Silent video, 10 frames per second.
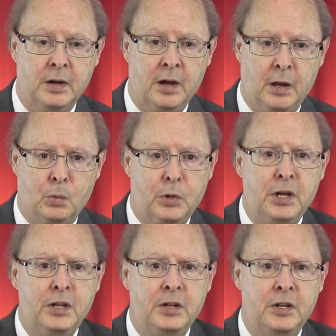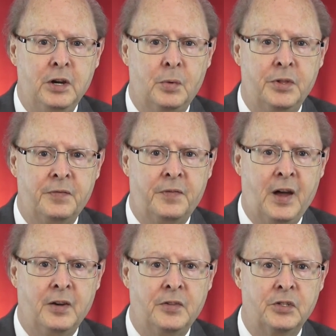And we need to deal with the
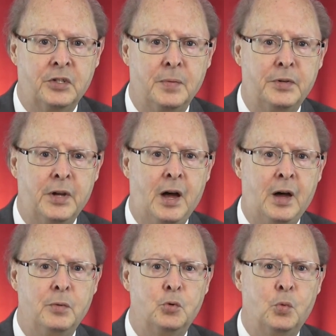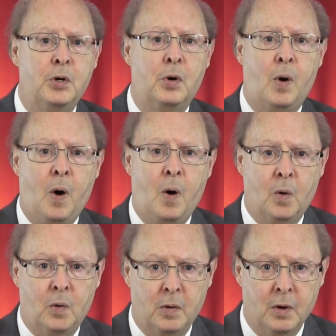fact that sometimes we're
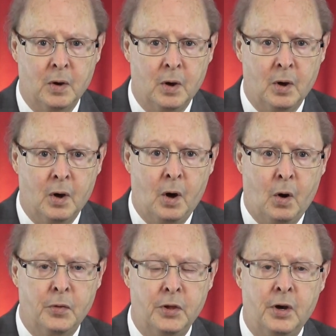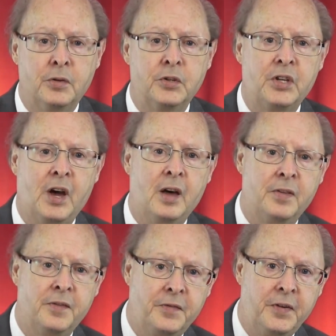all on the other side of
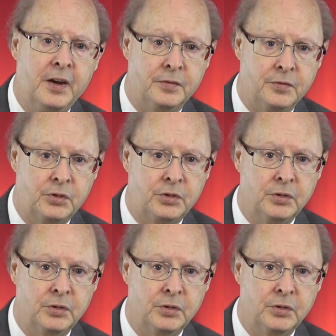the fence.